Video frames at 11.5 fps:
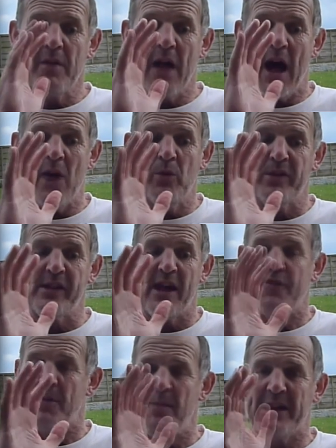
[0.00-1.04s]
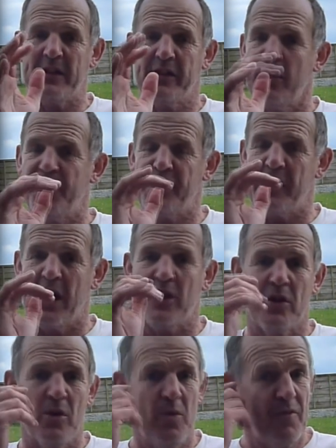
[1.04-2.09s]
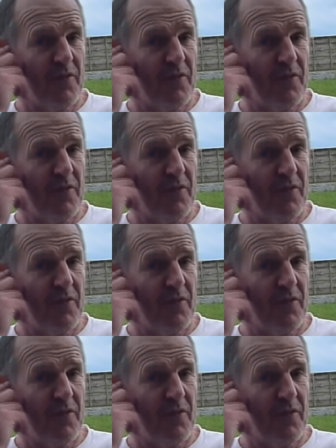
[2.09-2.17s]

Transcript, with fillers: I would say for a metal surface you get two,